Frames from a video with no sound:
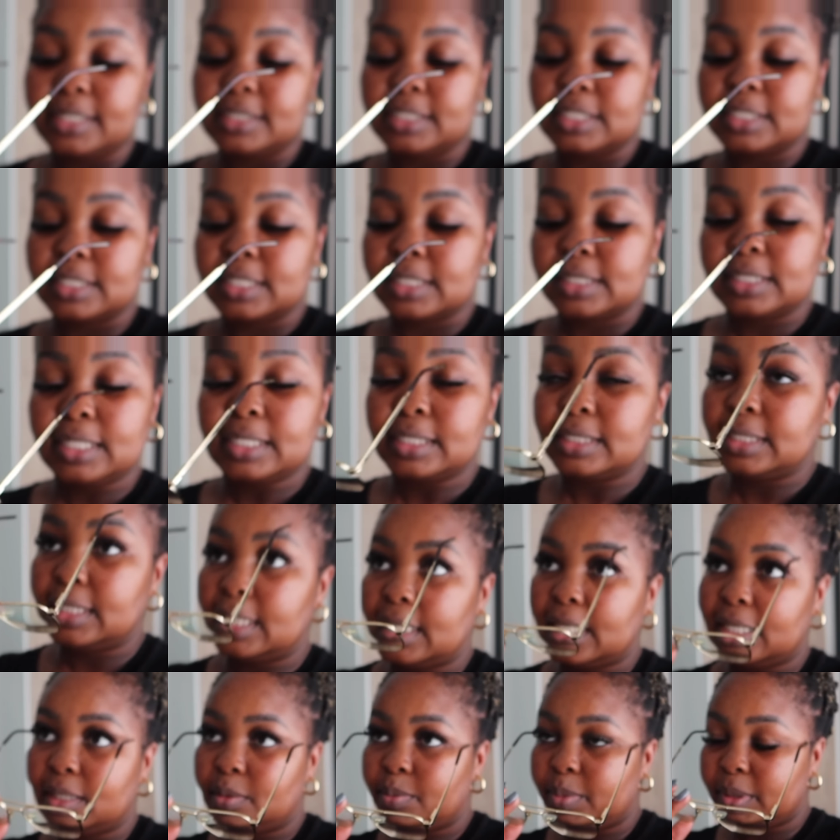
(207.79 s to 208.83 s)
I just thugged it
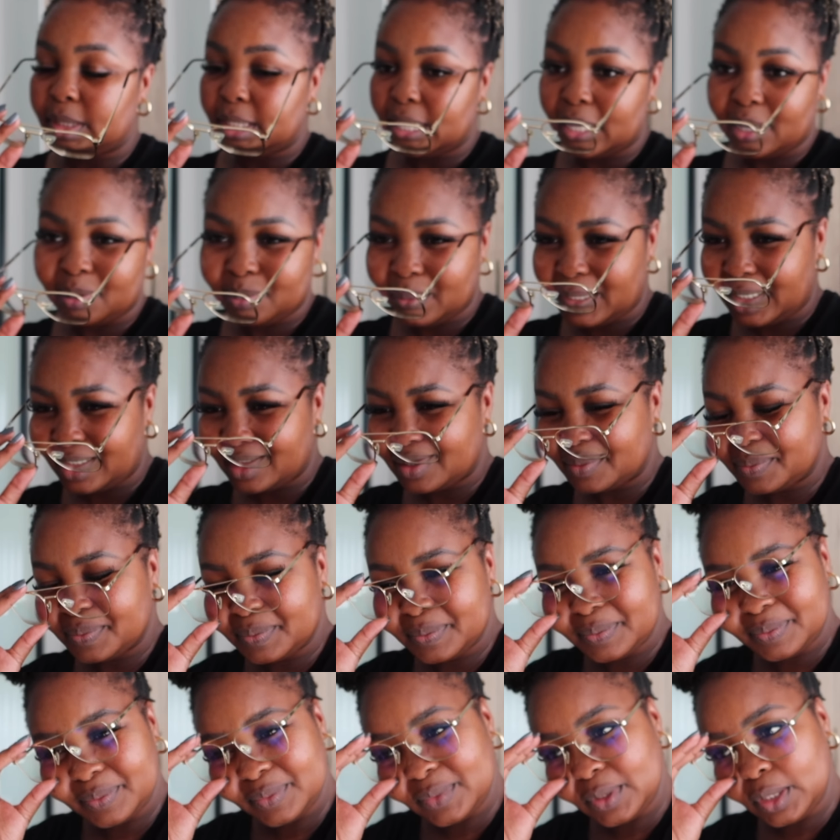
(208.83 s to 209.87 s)
out. But now I'm like, oh,
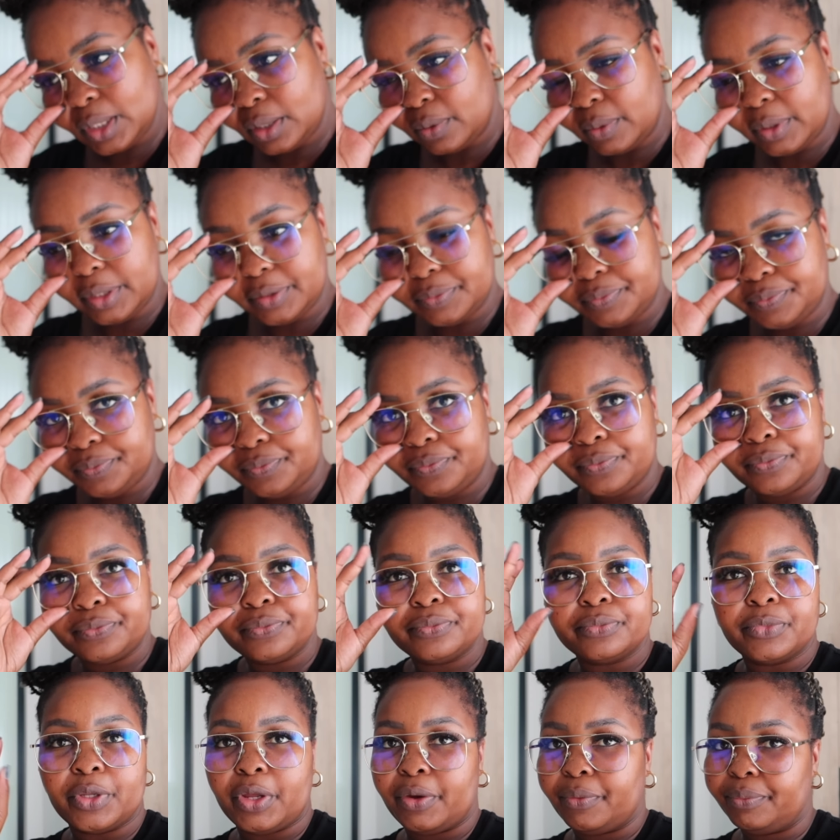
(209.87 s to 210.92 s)
you know what?
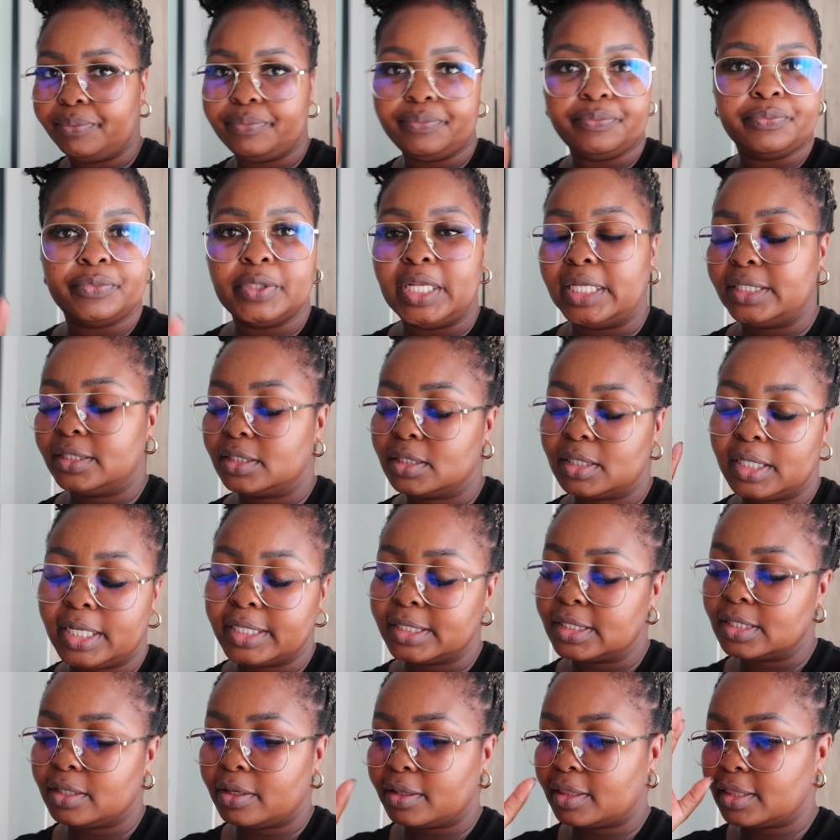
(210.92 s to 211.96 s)
No,
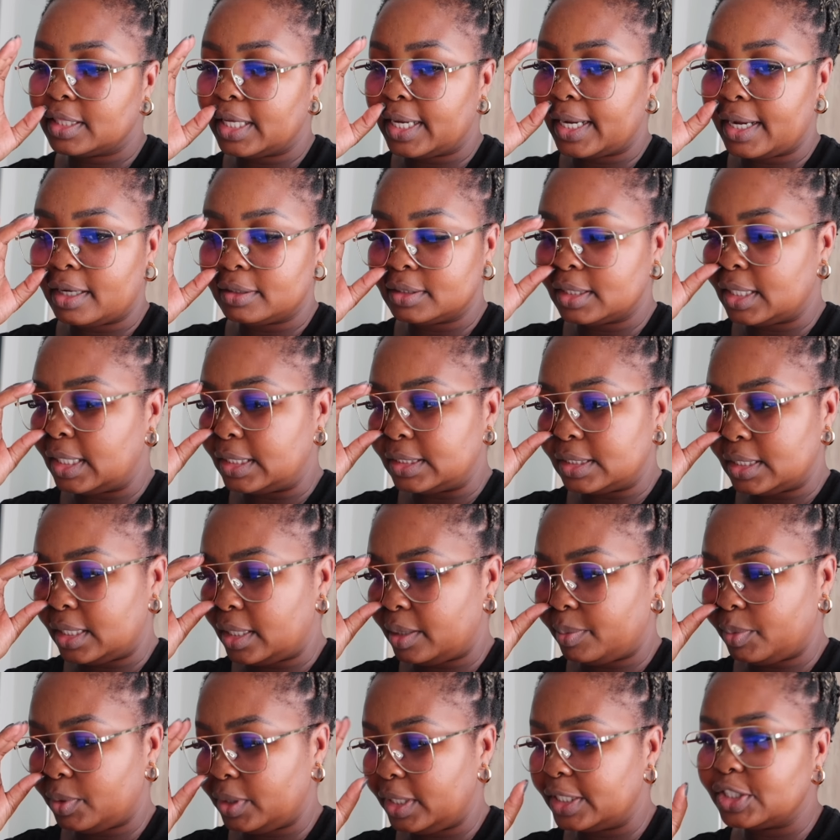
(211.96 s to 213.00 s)
let's not thug out things
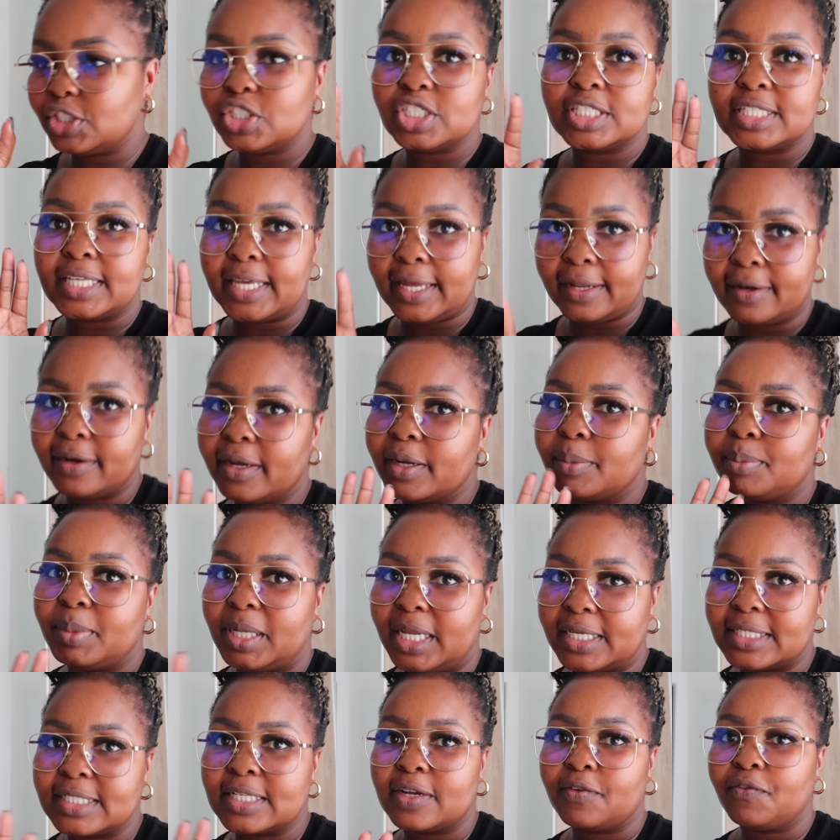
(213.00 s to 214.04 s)
anymore. Let's just get a
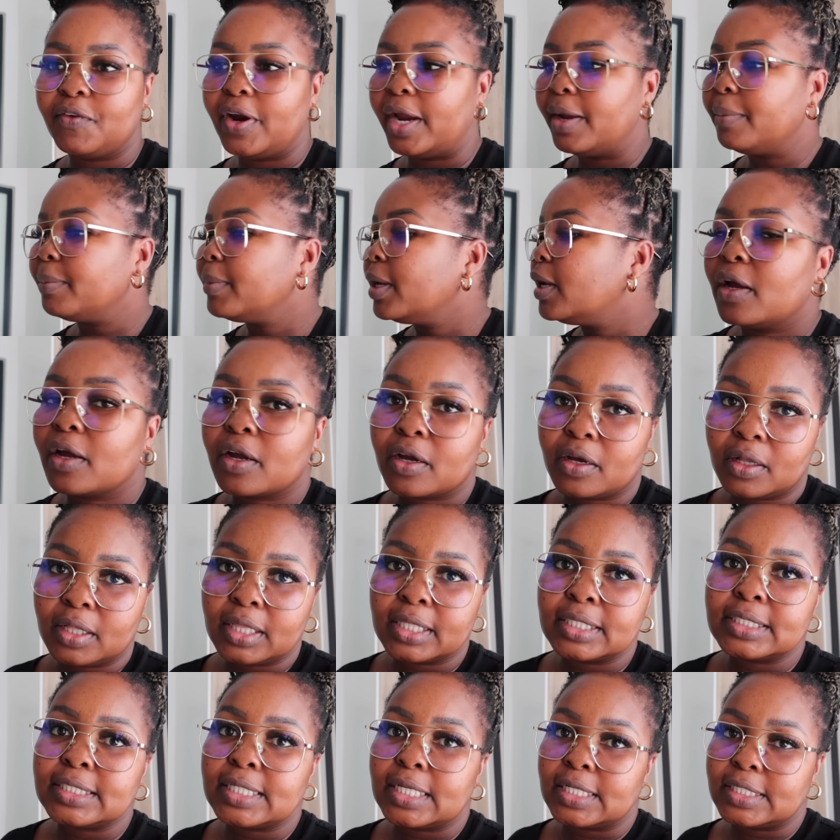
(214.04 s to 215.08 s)
plastic frame and
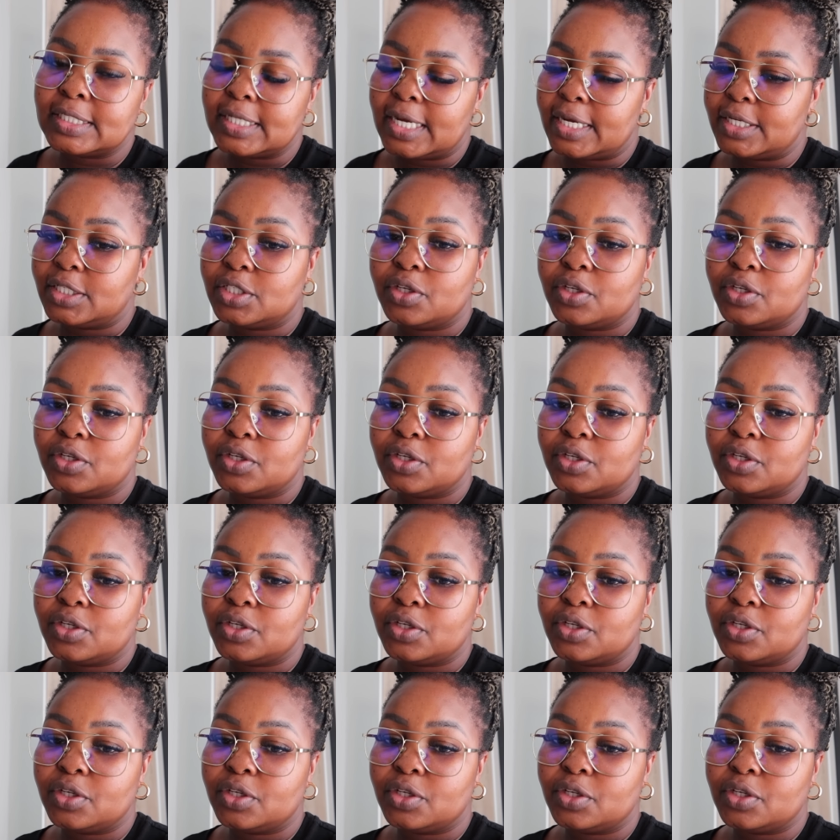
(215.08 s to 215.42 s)
call it a day.